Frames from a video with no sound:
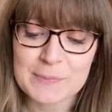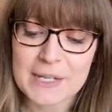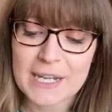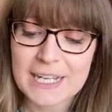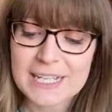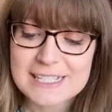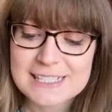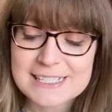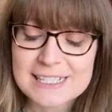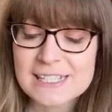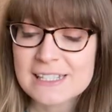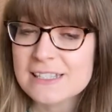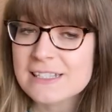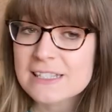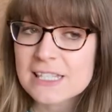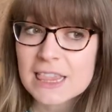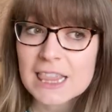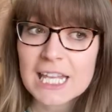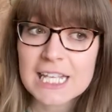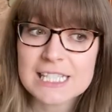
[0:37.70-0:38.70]
Since
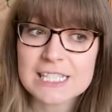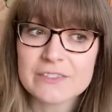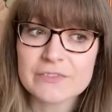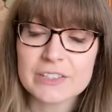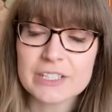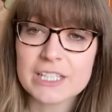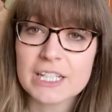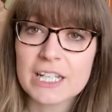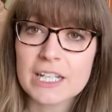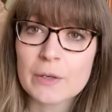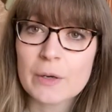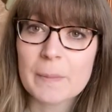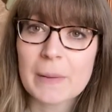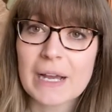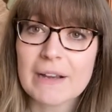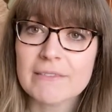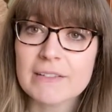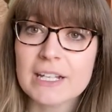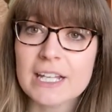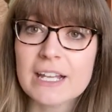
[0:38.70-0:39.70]
last video,
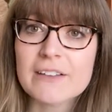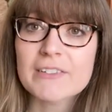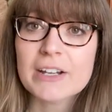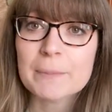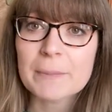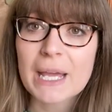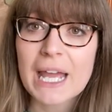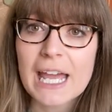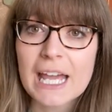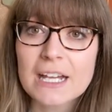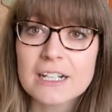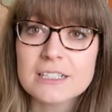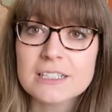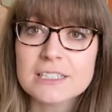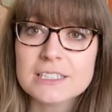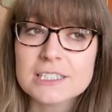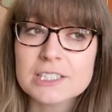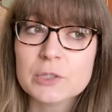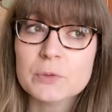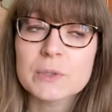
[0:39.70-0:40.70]
apparently I've had a
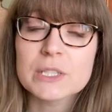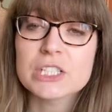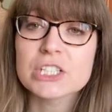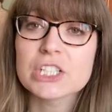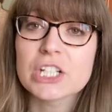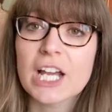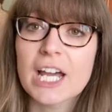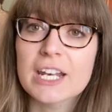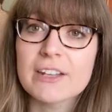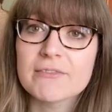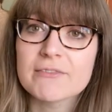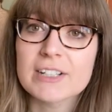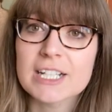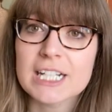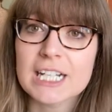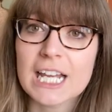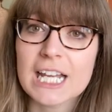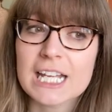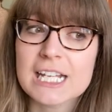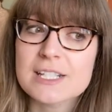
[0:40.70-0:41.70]
haircut, which I didn't
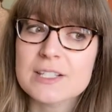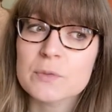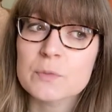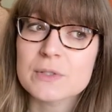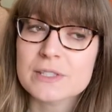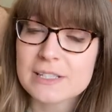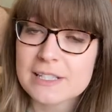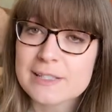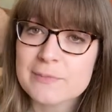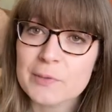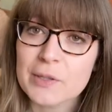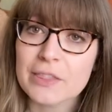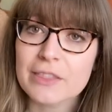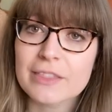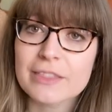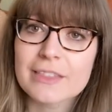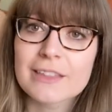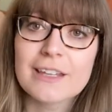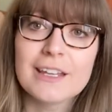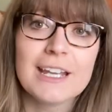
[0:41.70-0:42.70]
realise was this
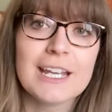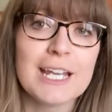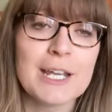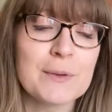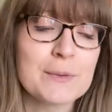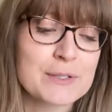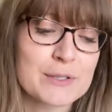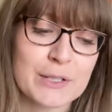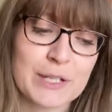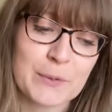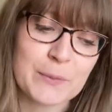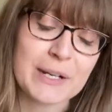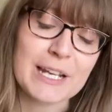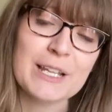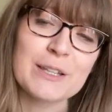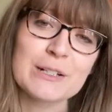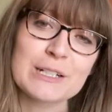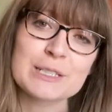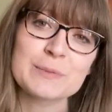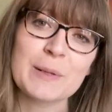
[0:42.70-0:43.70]
month. It was only when I
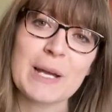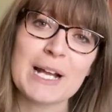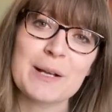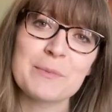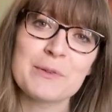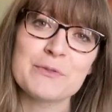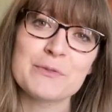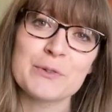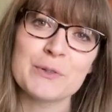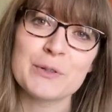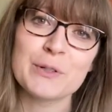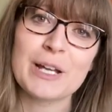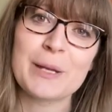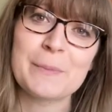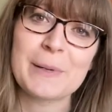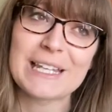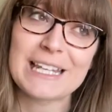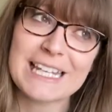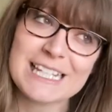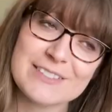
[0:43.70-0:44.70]
looked back before at
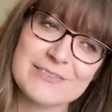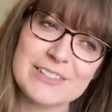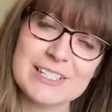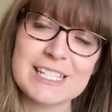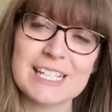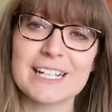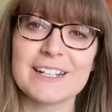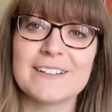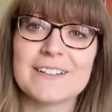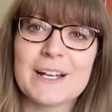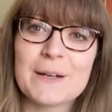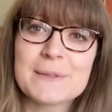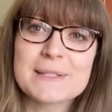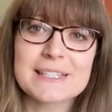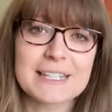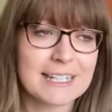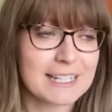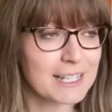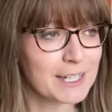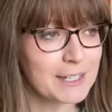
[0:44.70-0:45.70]
my last video, I was
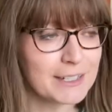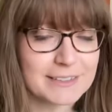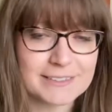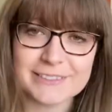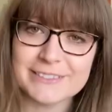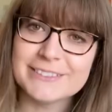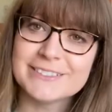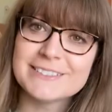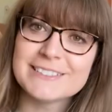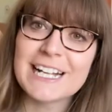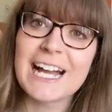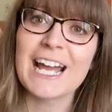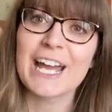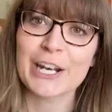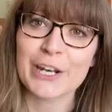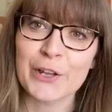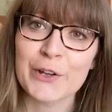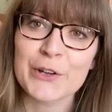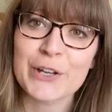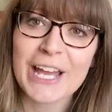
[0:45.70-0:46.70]
like, oh, I had
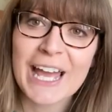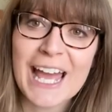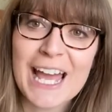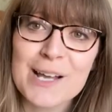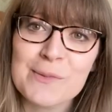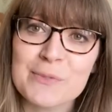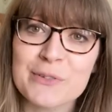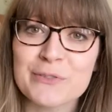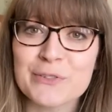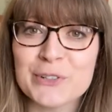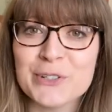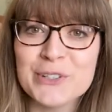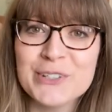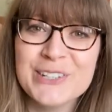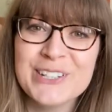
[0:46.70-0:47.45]
longer hair before.